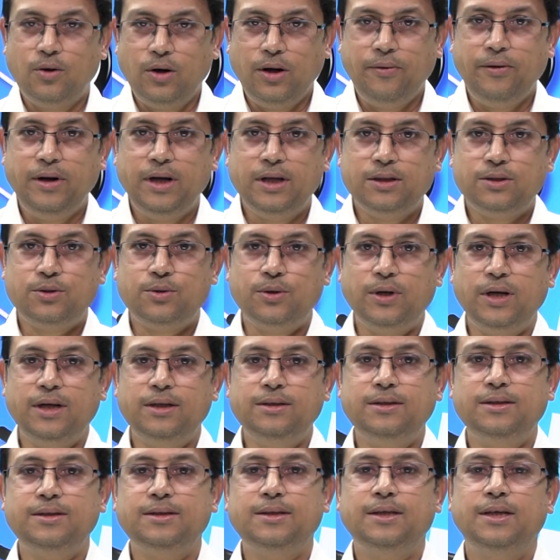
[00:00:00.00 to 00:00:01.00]
Good evening,
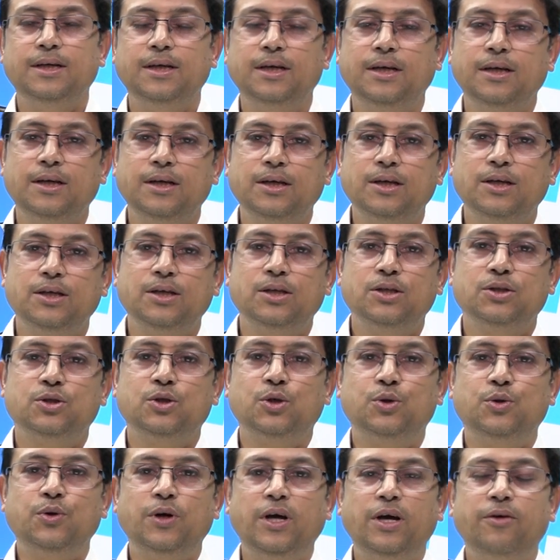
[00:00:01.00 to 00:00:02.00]
students. So
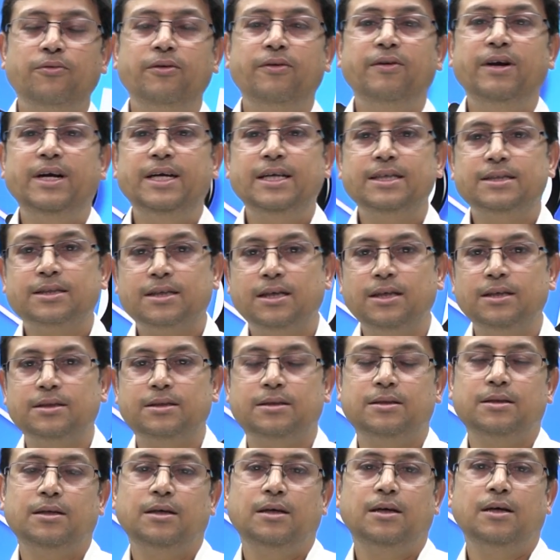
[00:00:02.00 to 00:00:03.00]
today we will
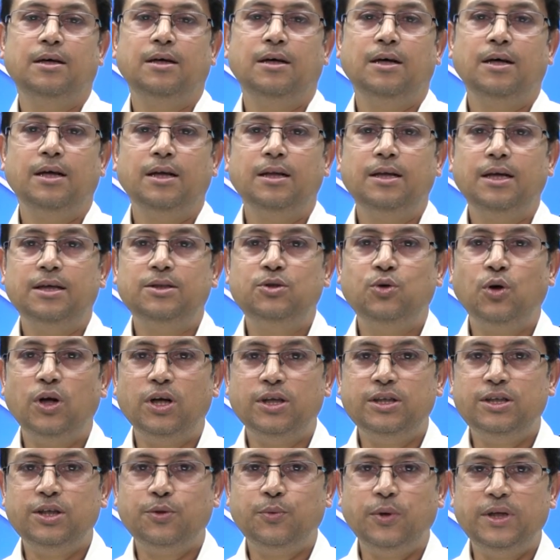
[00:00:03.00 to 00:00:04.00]
discuss the
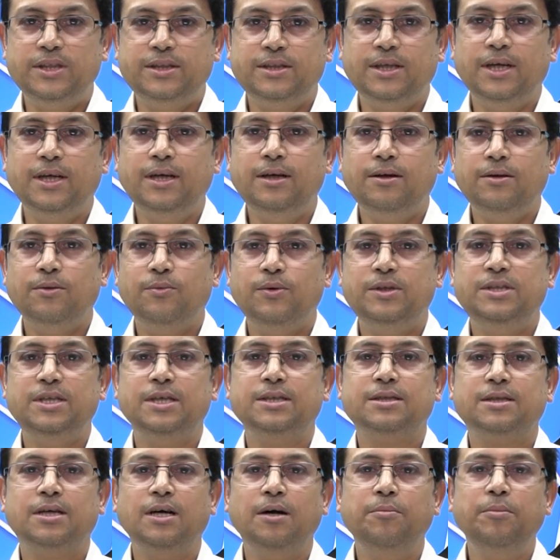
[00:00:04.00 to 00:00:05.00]
zoology question which
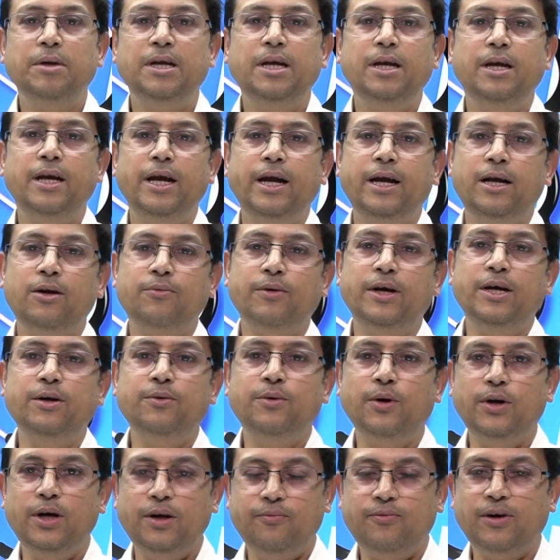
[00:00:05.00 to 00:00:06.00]
has come in NEET
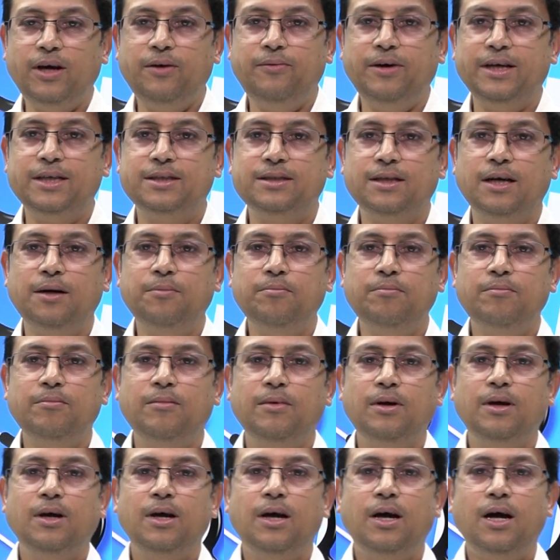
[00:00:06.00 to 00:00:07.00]
2025 exam.
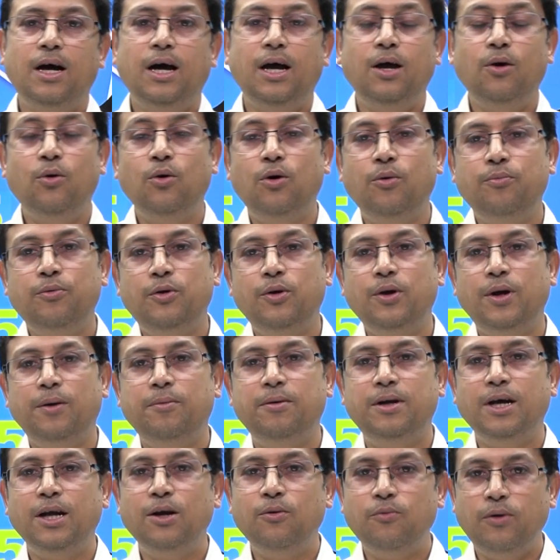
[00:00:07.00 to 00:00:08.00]
I hope you have
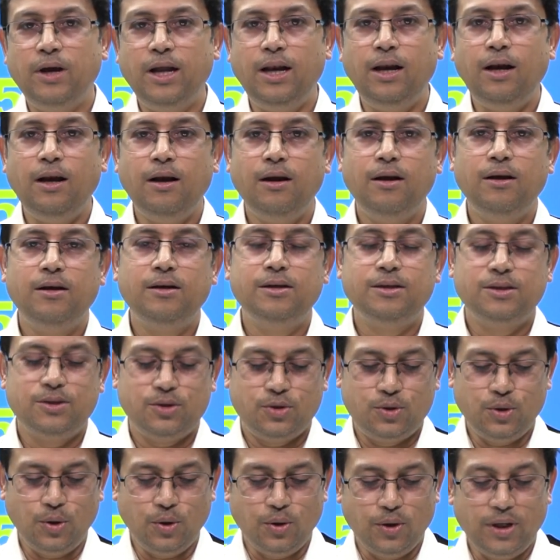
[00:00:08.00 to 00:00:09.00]
done well.
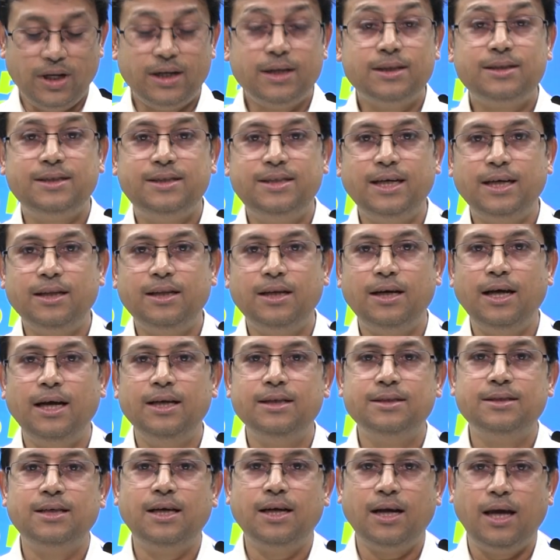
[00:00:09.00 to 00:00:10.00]
So let us check the
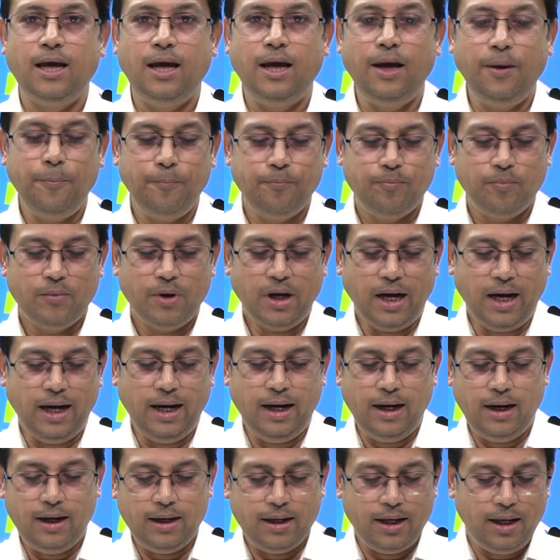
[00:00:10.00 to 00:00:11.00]
answer key.
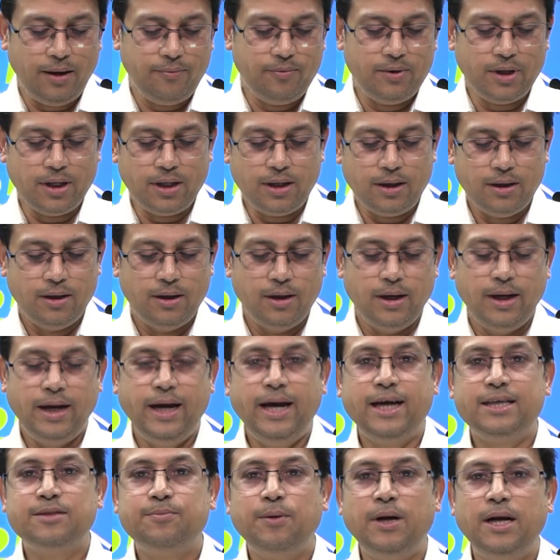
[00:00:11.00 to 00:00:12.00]
I'll give the
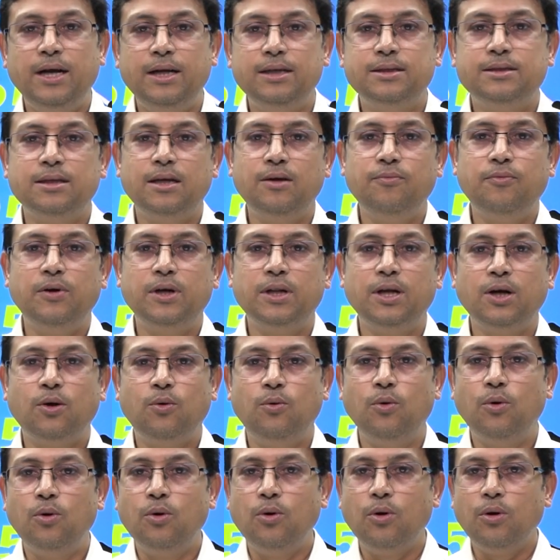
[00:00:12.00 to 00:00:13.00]
explanation for the
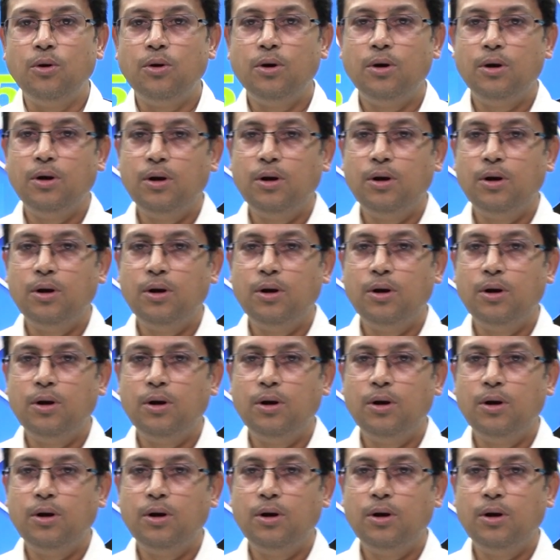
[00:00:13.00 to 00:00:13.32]
code